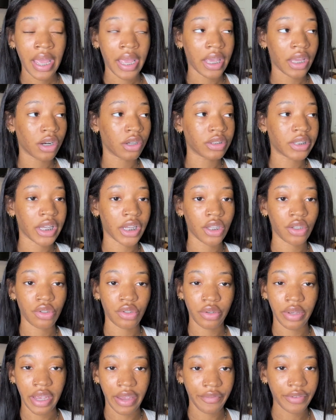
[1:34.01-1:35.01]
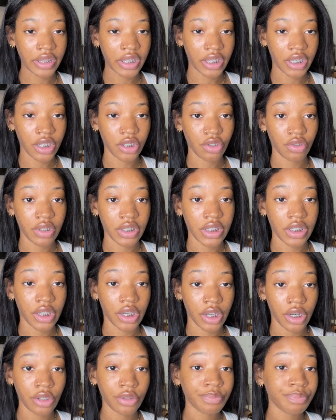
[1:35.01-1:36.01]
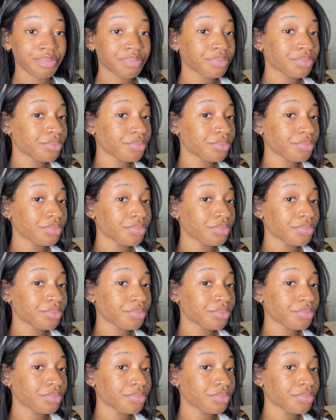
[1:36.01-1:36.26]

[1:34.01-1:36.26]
It'll take you to everything that you need to know.